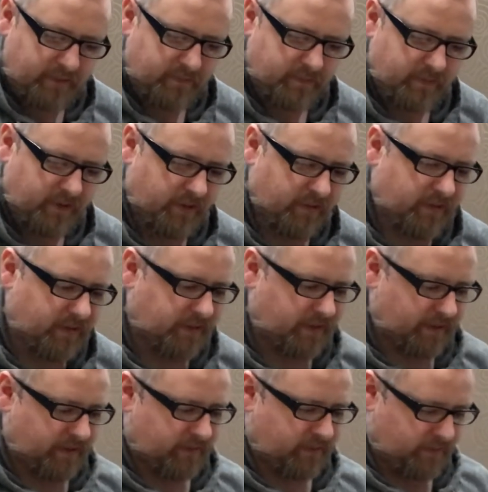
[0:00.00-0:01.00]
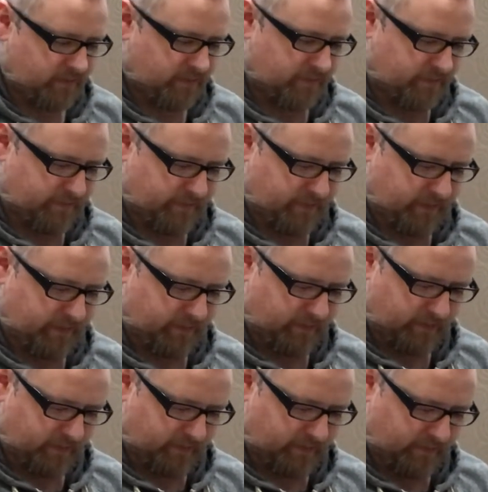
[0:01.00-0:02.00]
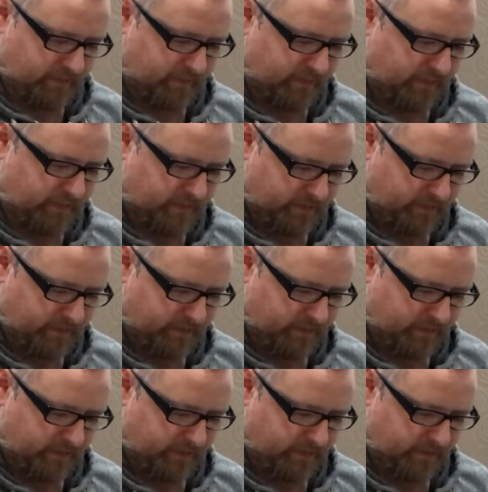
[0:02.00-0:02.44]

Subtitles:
Oh, this guy is cool. I was looking at this earlier.